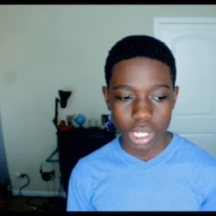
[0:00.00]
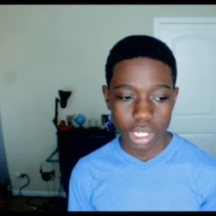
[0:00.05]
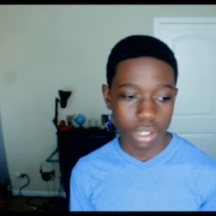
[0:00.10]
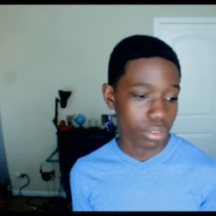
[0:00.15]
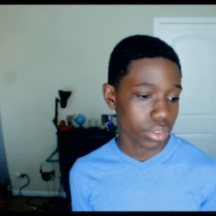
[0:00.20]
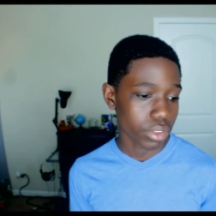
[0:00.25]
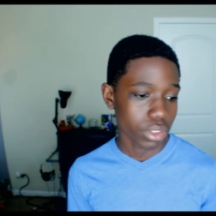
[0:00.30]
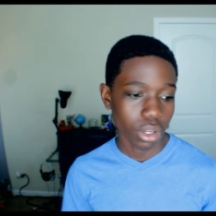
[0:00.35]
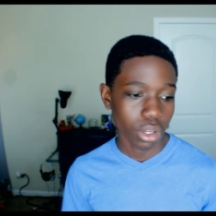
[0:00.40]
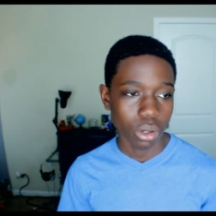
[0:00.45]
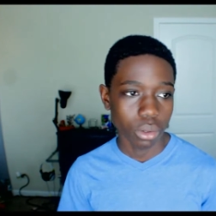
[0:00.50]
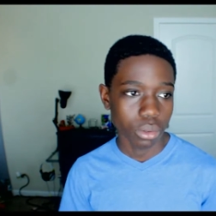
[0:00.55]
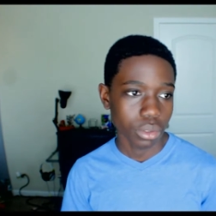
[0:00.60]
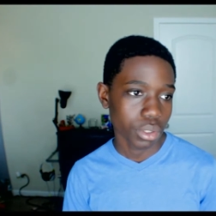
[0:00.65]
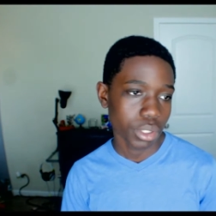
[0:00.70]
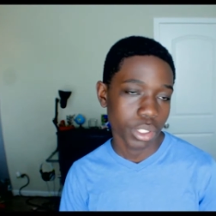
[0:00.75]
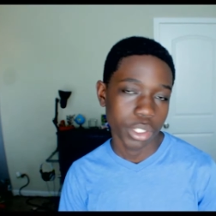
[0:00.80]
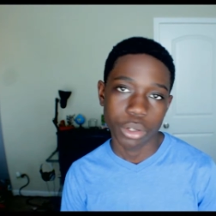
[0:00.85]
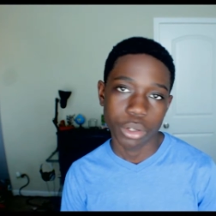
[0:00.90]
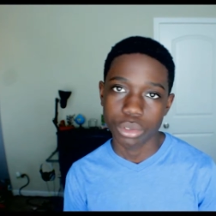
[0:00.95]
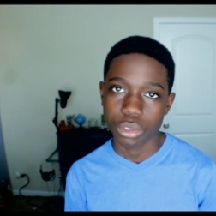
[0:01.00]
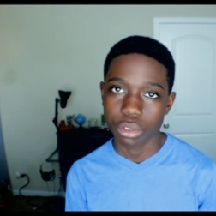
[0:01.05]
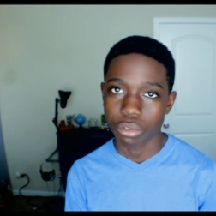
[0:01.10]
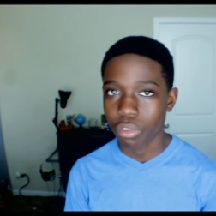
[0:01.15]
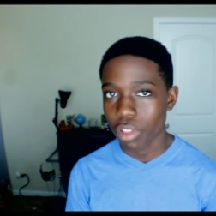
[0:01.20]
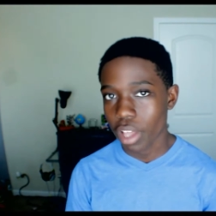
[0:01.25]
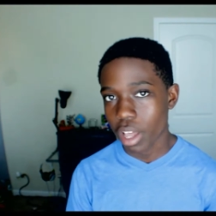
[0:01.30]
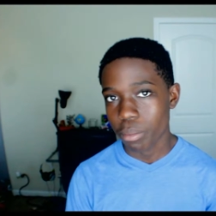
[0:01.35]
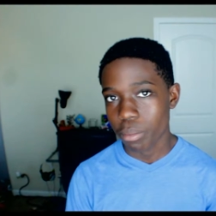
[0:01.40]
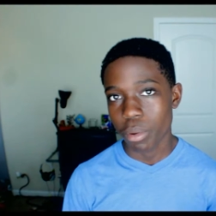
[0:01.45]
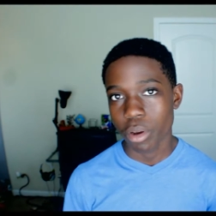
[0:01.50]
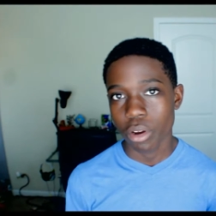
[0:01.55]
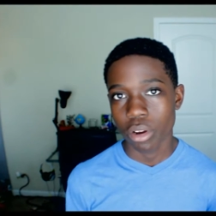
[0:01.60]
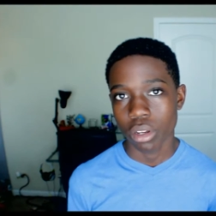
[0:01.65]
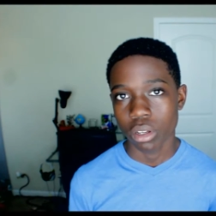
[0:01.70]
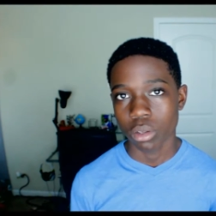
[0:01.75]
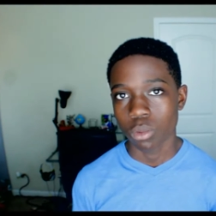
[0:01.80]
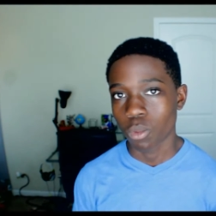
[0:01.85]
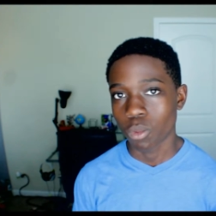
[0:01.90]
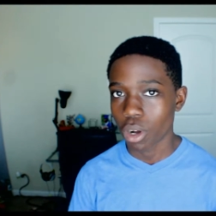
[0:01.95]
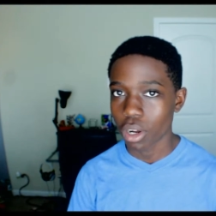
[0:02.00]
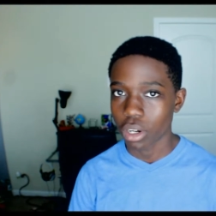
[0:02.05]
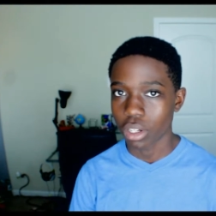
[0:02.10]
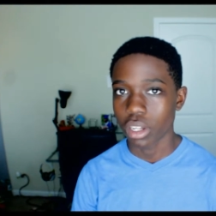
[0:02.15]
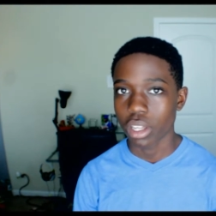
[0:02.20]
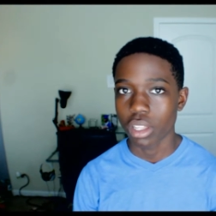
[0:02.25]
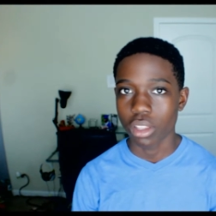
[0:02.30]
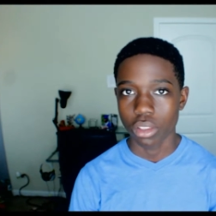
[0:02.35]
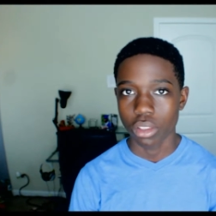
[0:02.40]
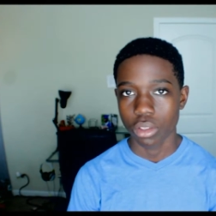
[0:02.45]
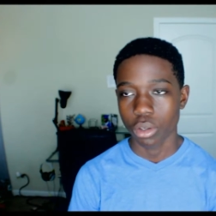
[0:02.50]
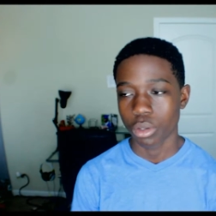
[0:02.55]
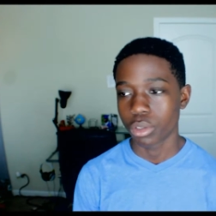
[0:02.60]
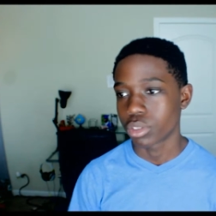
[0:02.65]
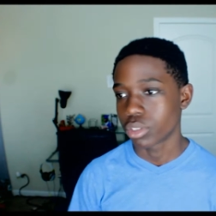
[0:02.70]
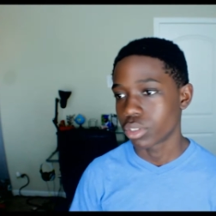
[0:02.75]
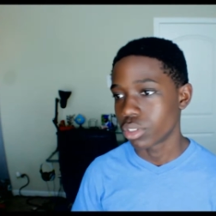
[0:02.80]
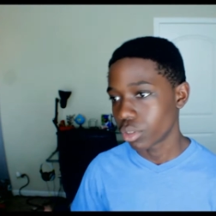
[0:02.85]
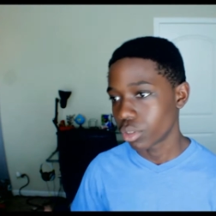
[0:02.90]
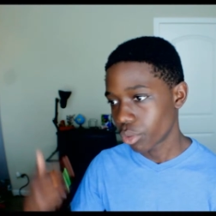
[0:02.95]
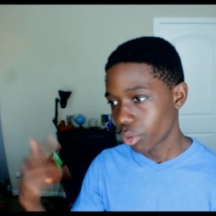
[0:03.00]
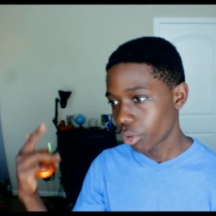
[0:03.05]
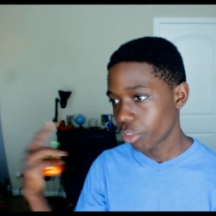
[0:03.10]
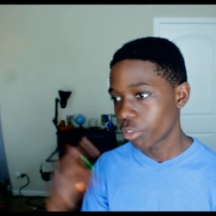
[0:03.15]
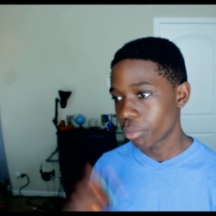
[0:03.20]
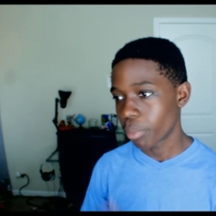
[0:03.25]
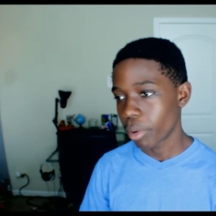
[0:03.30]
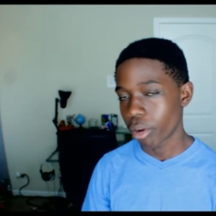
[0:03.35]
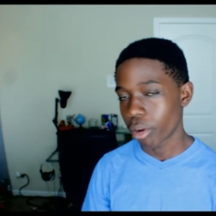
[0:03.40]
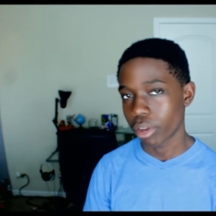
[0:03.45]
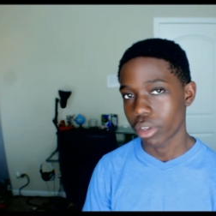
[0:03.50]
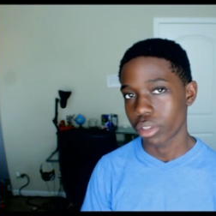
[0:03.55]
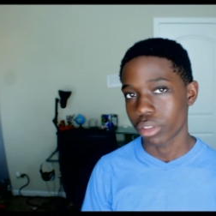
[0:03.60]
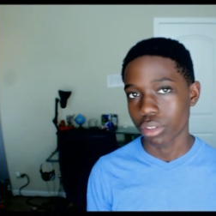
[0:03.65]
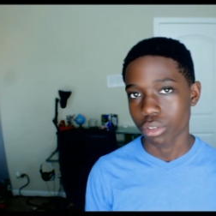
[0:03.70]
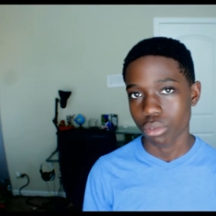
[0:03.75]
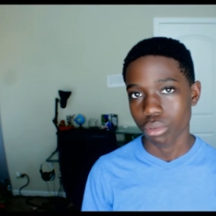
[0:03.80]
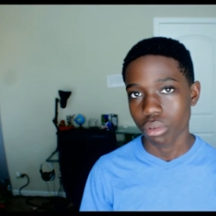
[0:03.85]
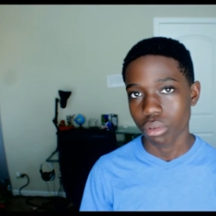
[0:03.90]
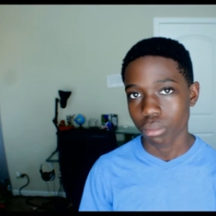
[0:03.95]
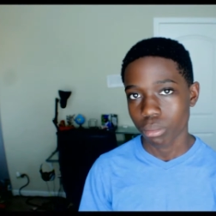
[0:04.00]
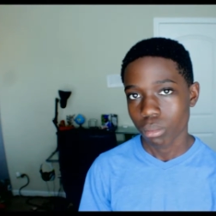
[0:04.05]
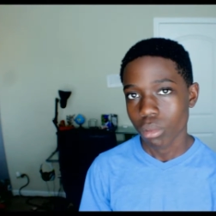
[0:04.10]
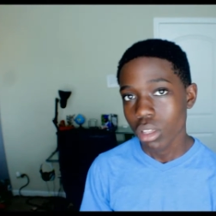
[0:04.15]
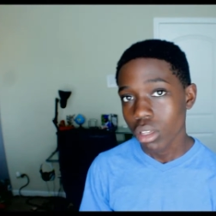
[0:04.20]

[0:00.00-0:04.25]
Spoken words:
even though there's a flat bearing in one and then there's the grooved bearing in this one.